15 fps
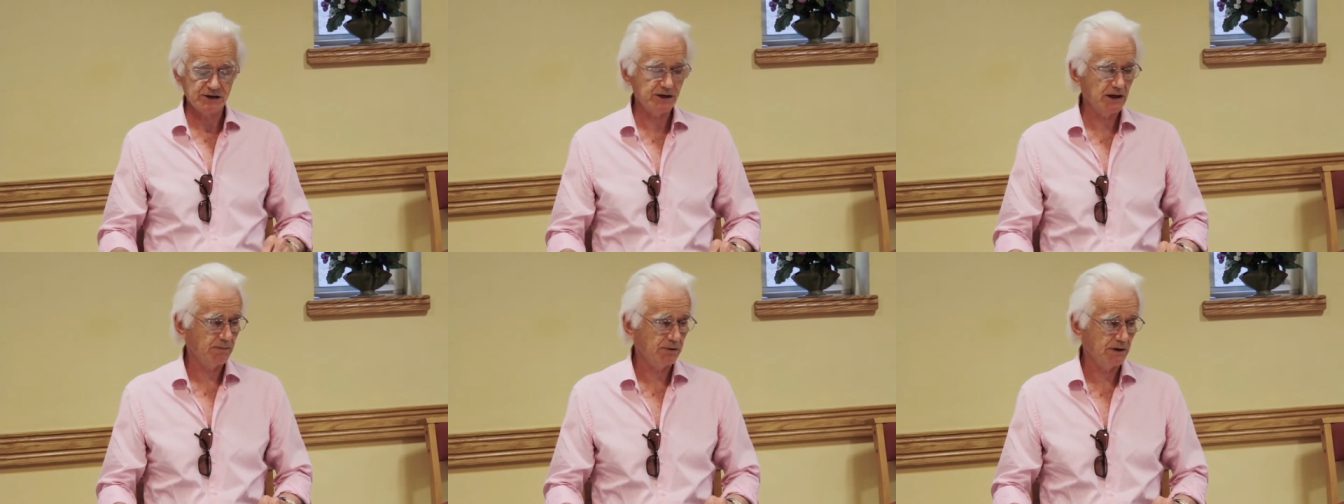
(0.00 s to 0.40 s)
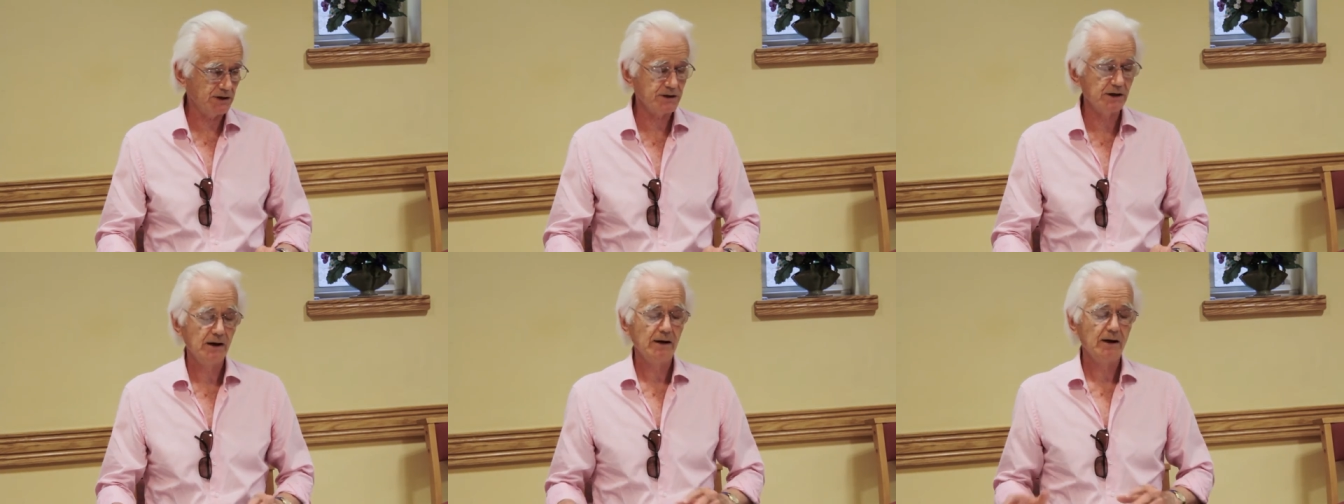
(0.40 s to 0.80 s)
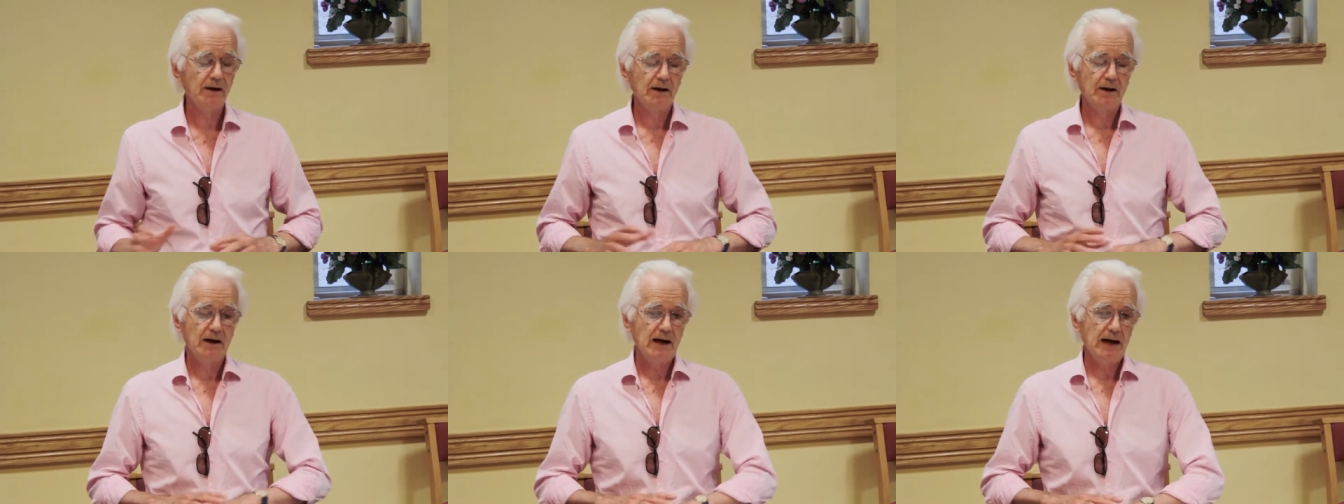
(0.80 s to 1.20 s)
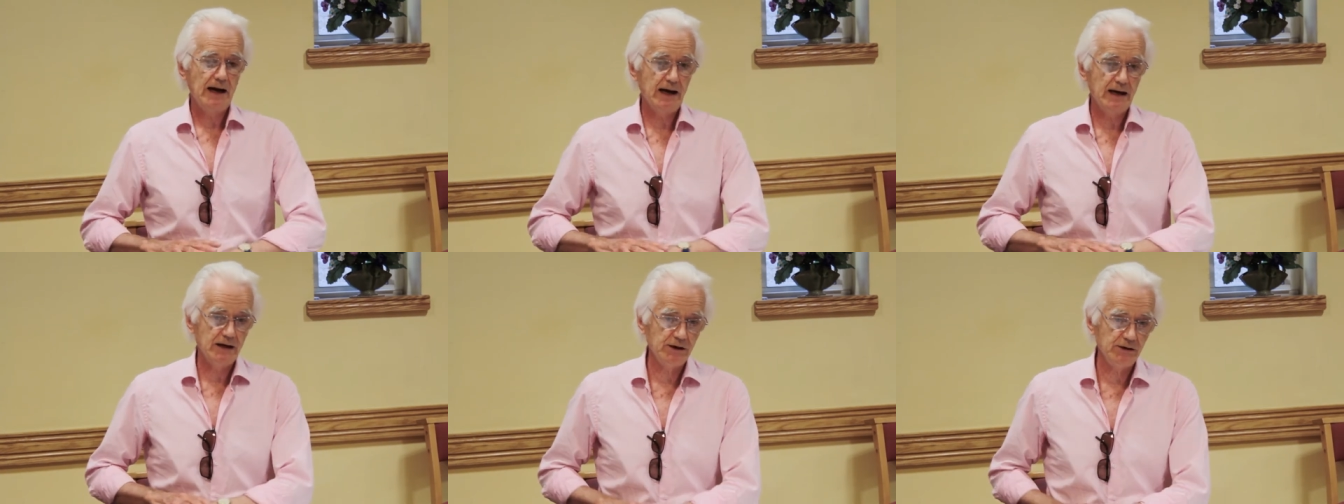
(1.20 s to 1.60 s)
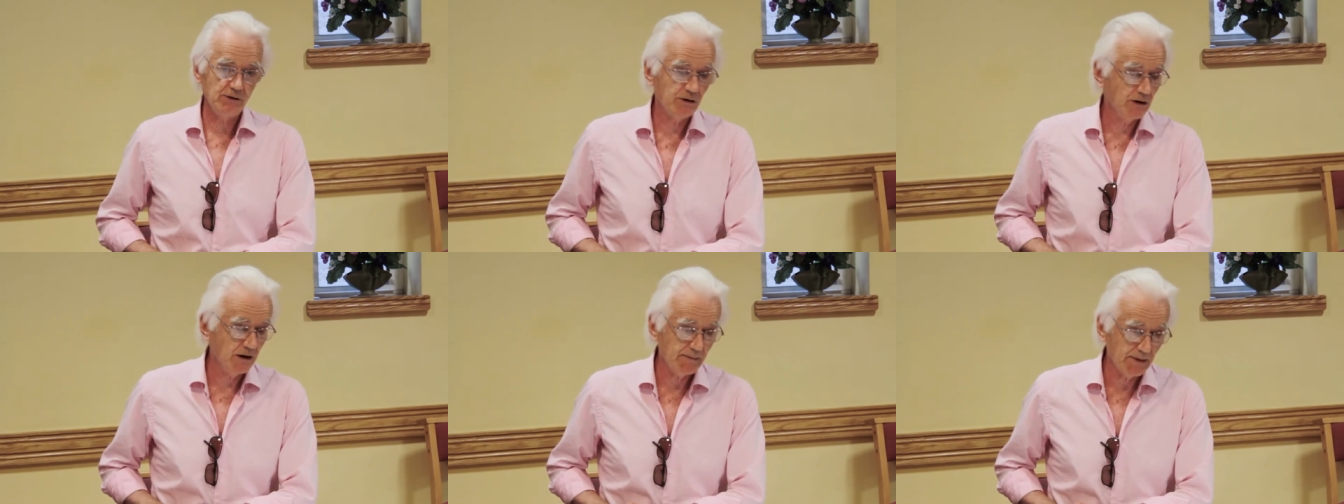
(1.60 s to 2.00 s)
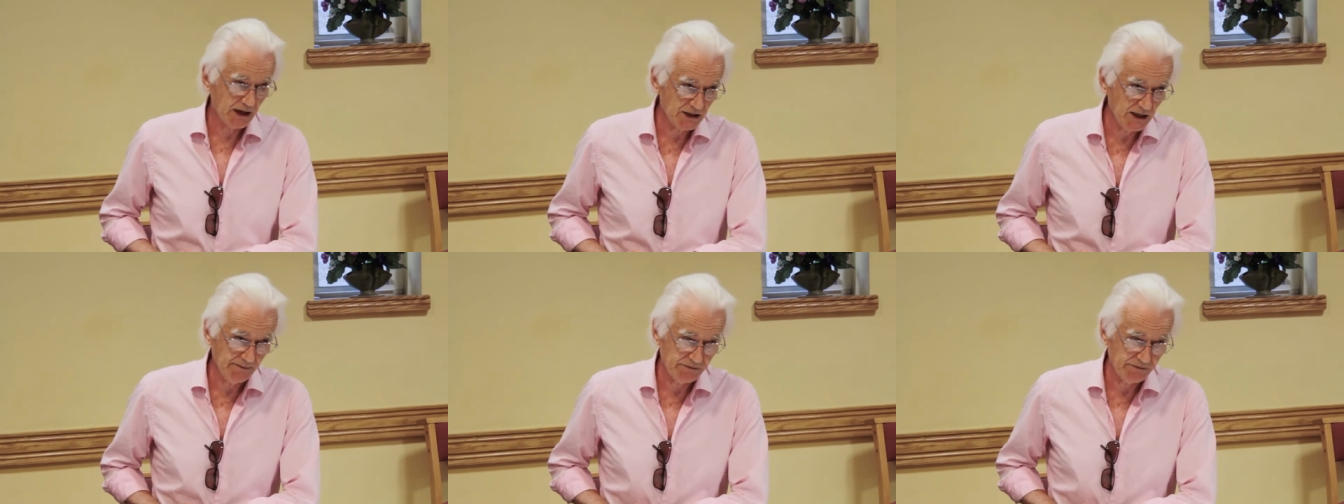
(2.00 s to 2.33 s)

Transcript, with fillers: surplus. And you could only make a